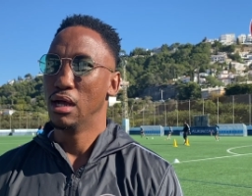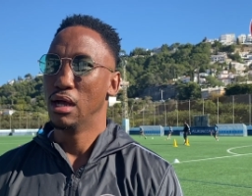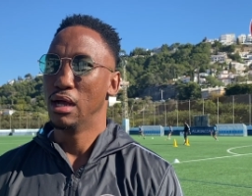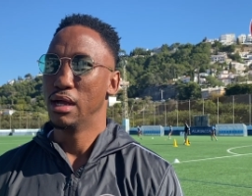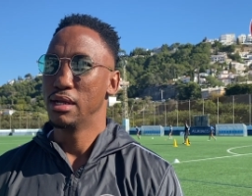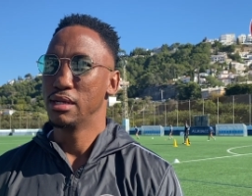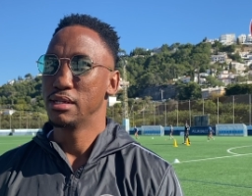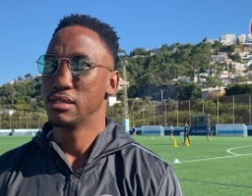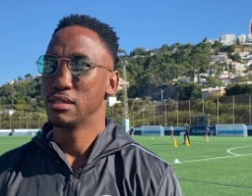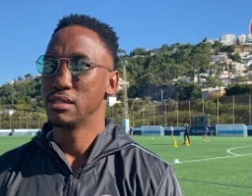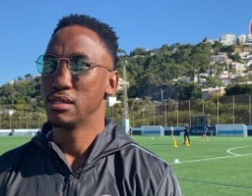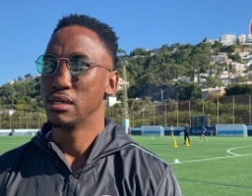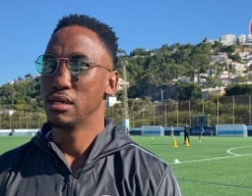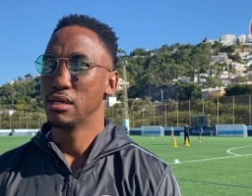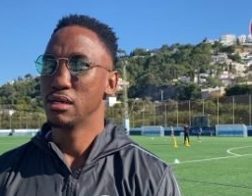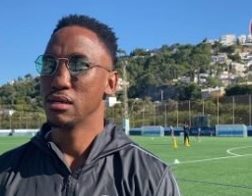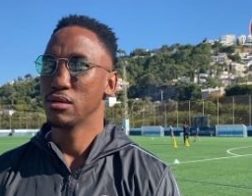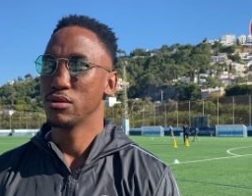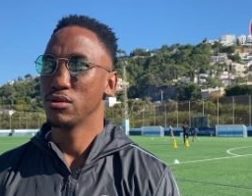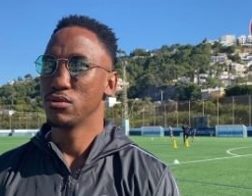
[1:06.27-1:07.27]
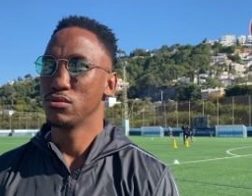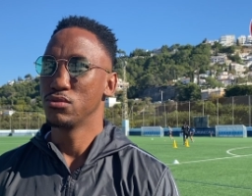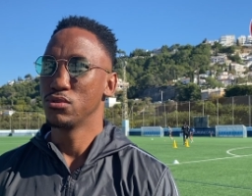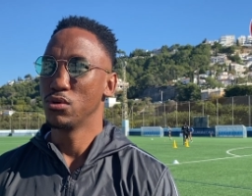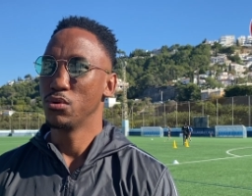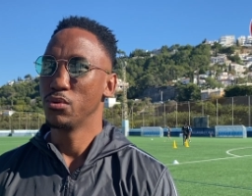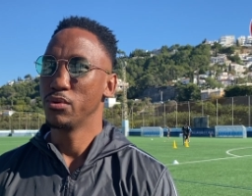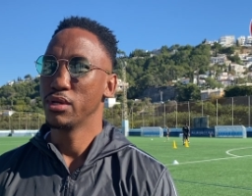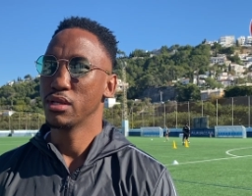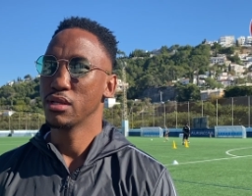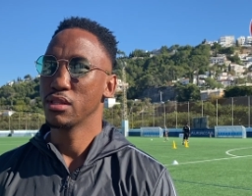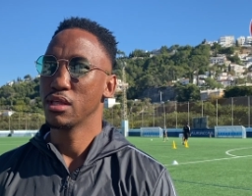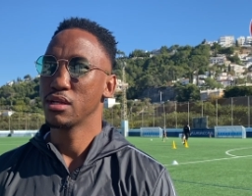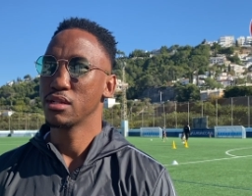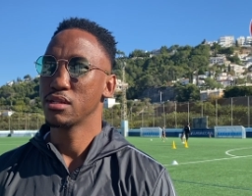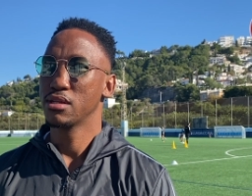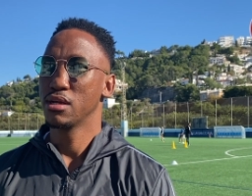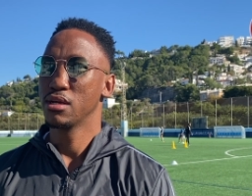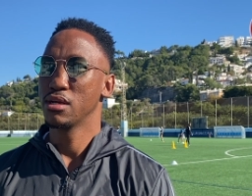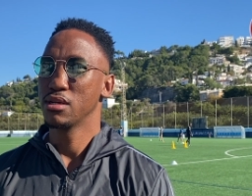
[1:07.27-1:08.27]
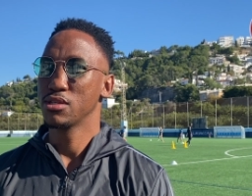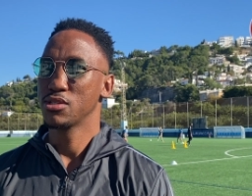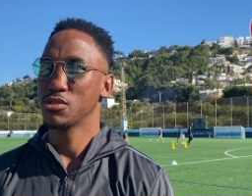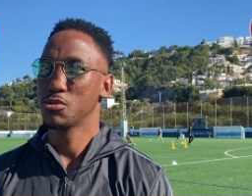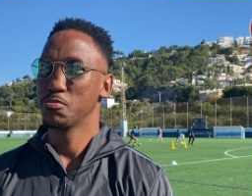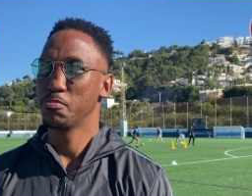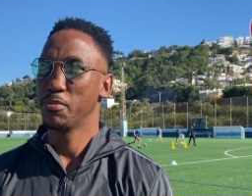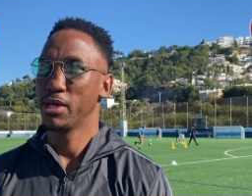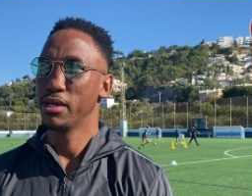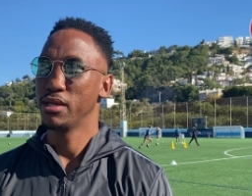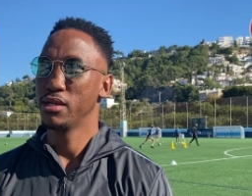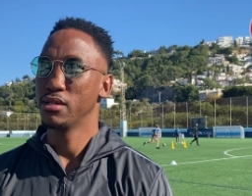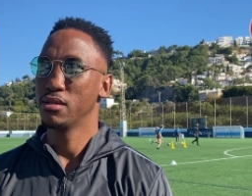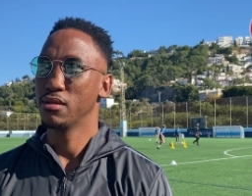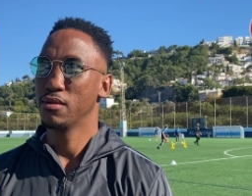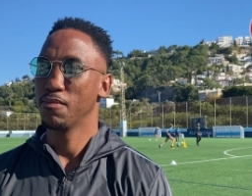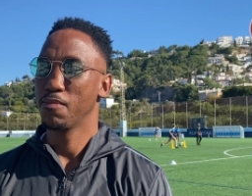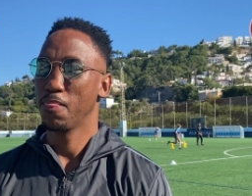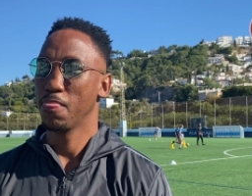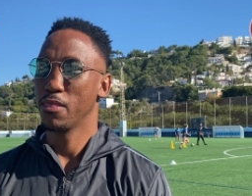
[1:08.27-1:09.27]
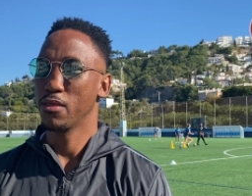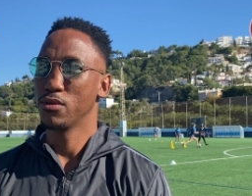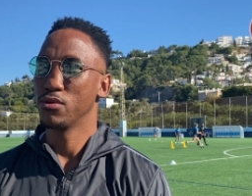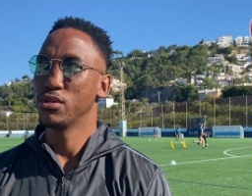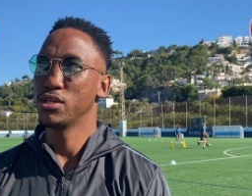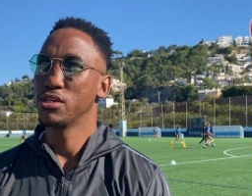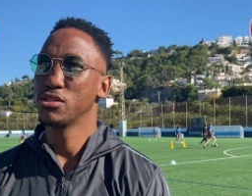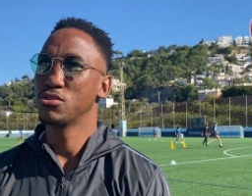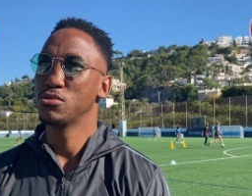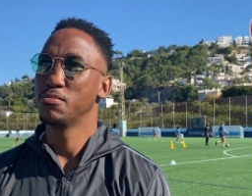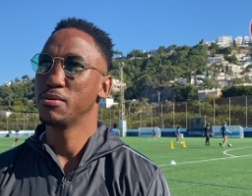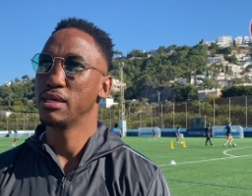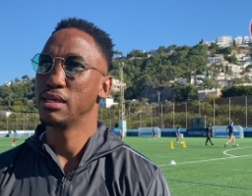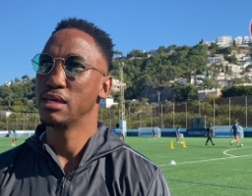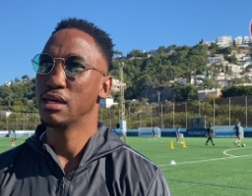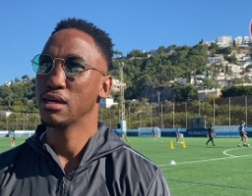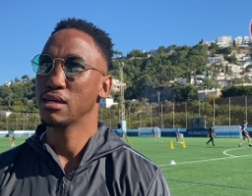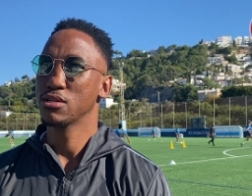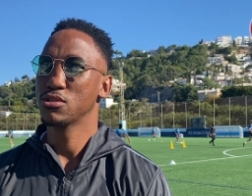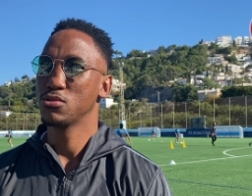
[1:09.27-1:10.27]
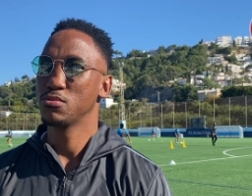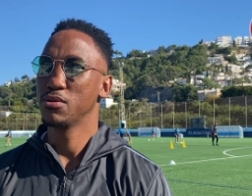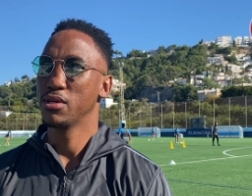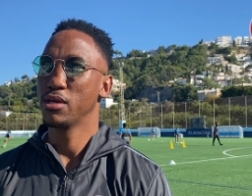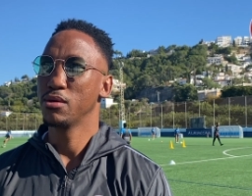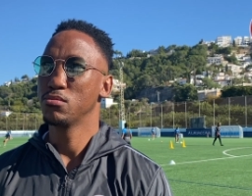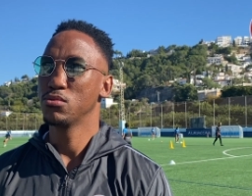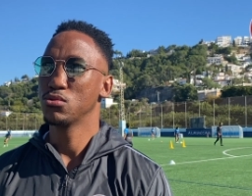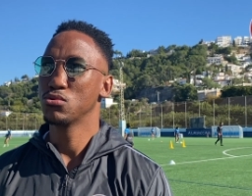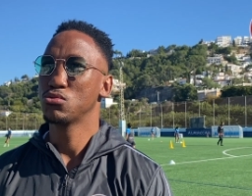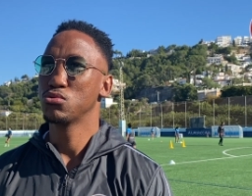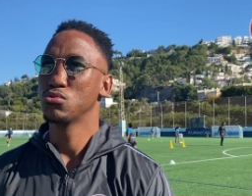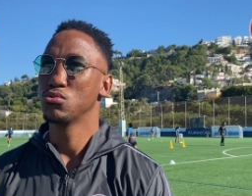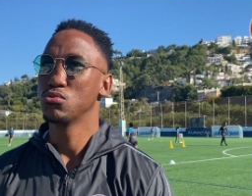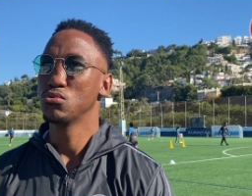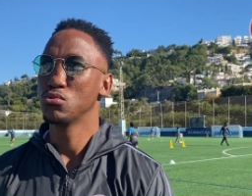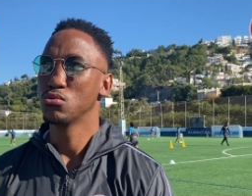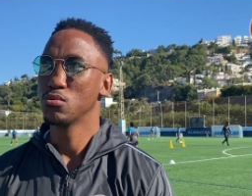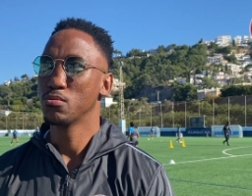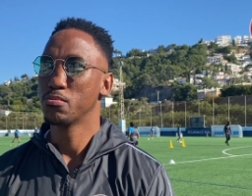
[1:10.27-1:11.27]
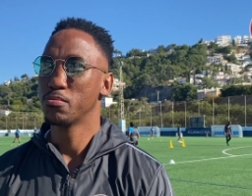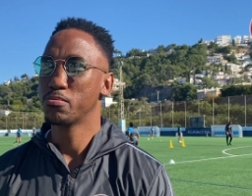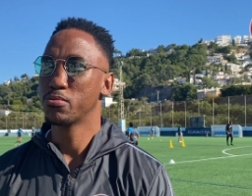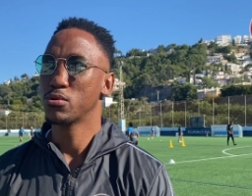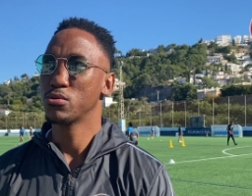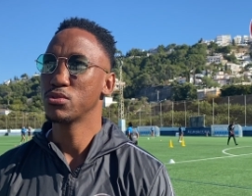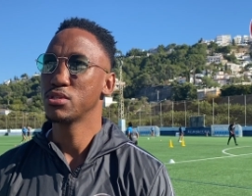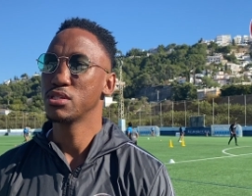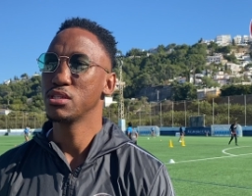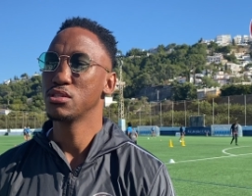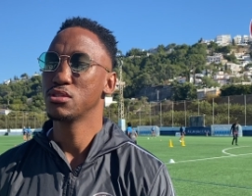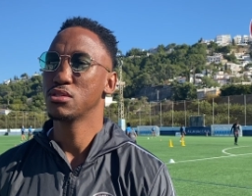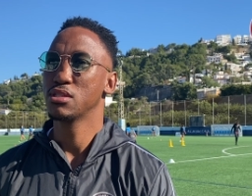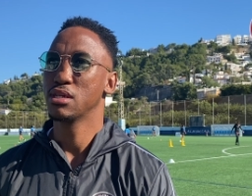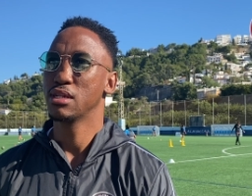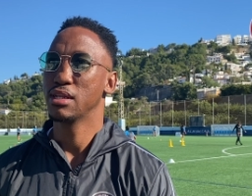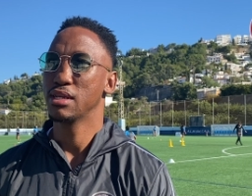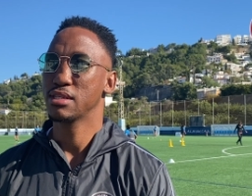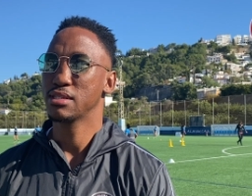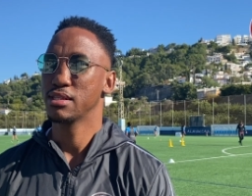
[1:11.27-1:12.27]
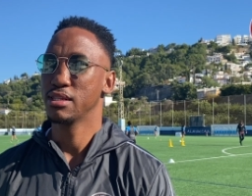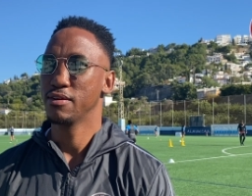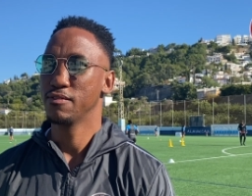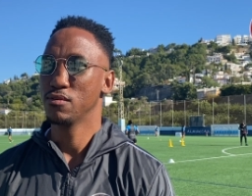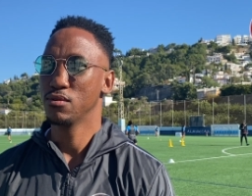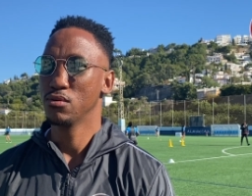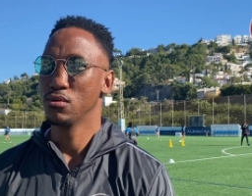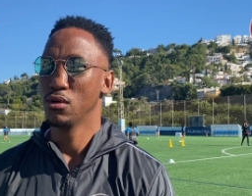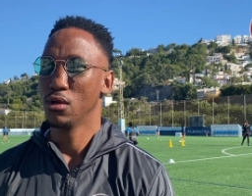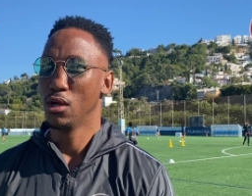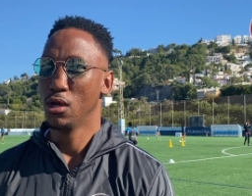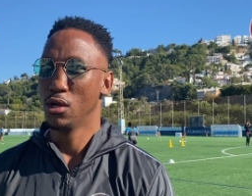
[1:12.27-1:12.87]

and uh, knowing that uh, Spain, you need to be young to be able to proceed to the next level.